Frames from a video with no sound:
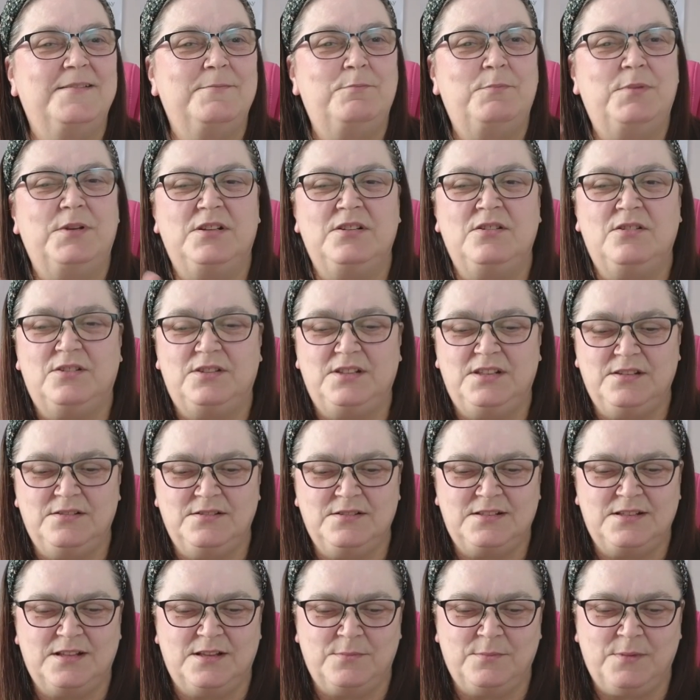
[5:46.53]
But not
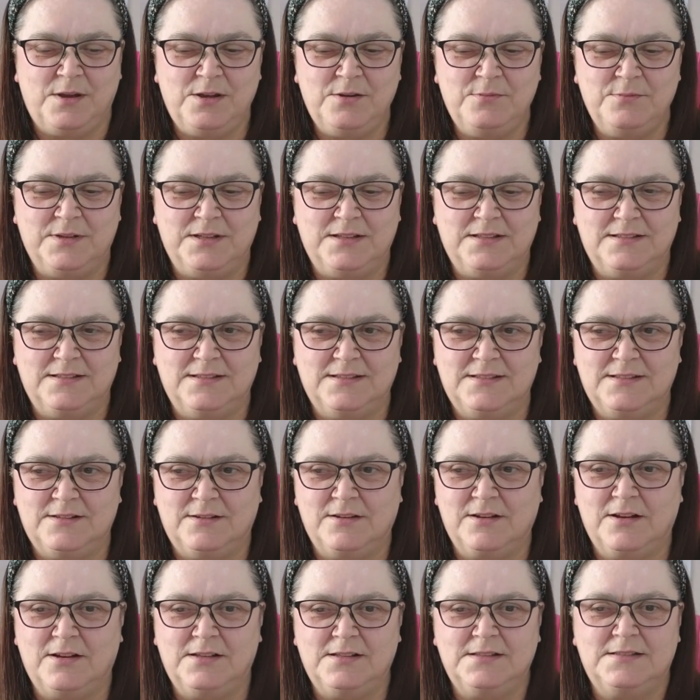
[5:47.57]
used at the moment, so I
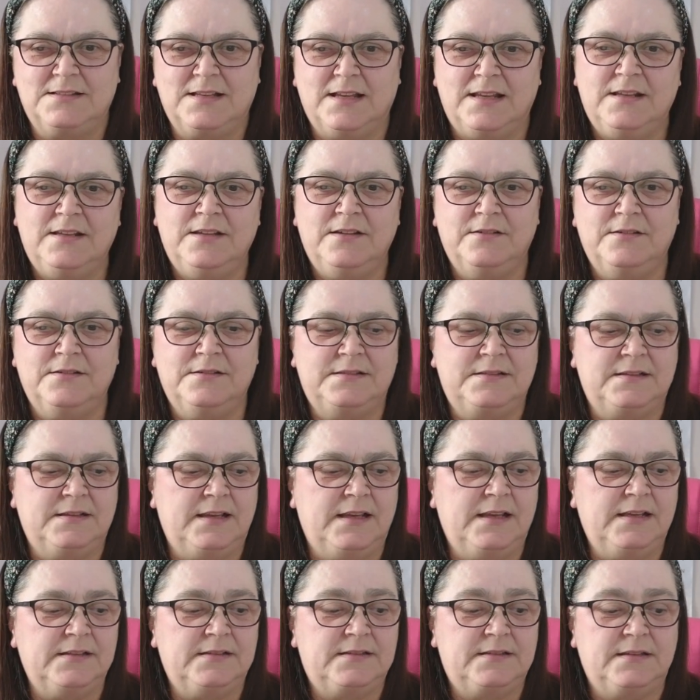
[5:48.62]
can't say used.
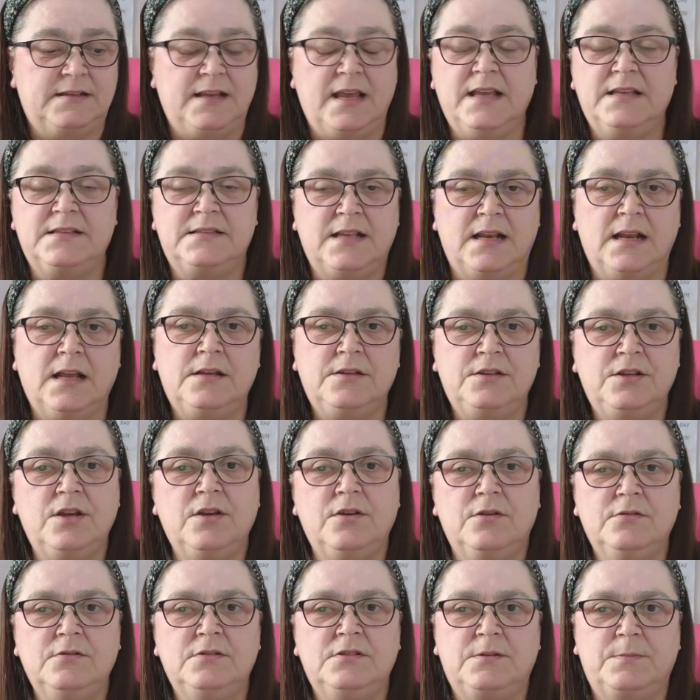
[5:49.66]
It's an
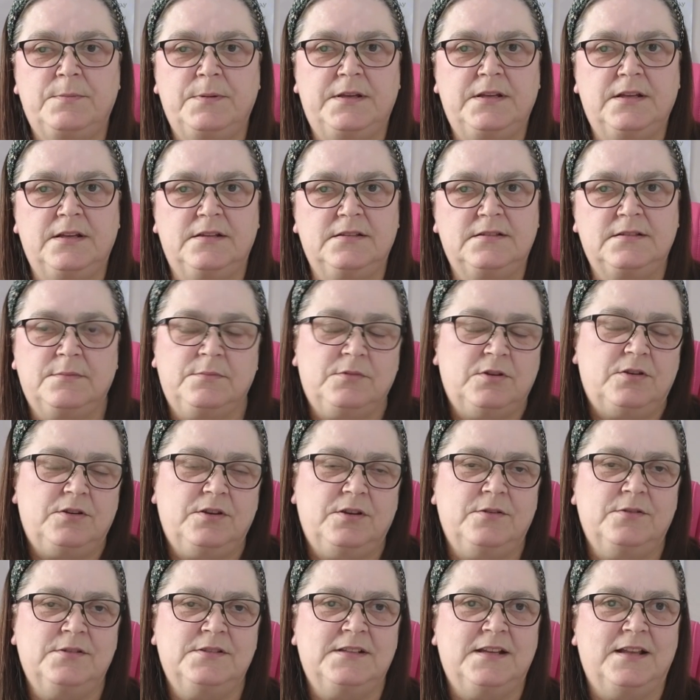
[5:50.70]
unused because I'm not
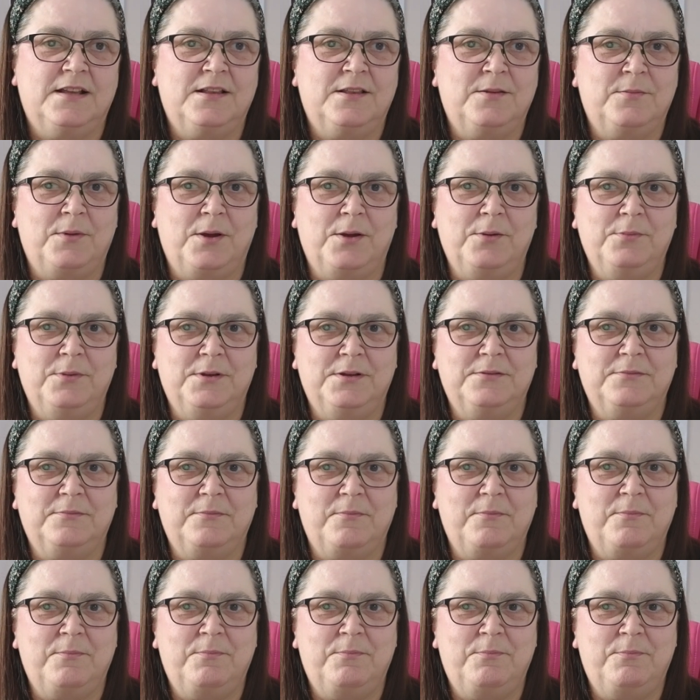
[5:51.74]
using it at the moment,
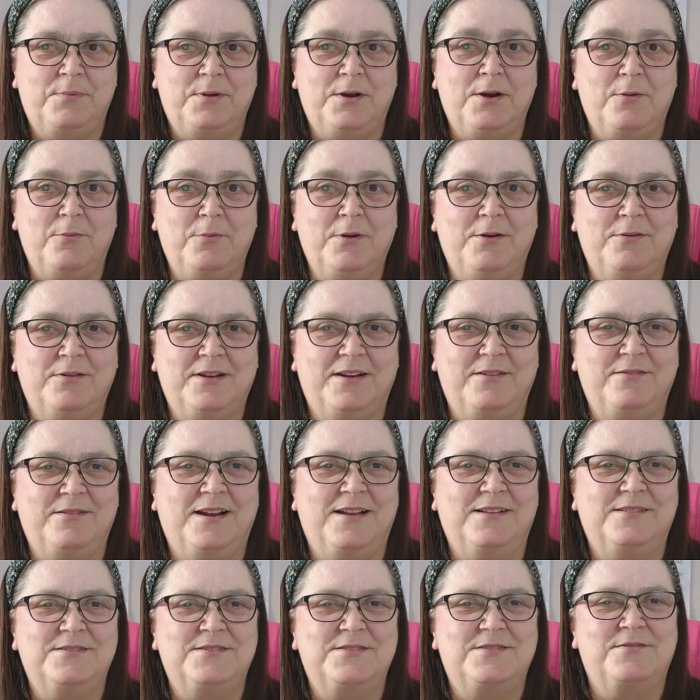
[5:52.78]
but I will get
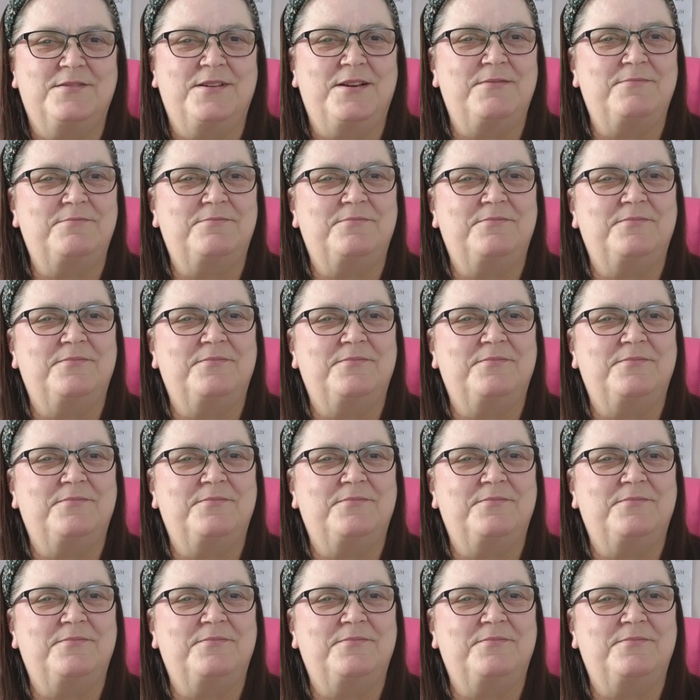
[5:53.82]
round to it.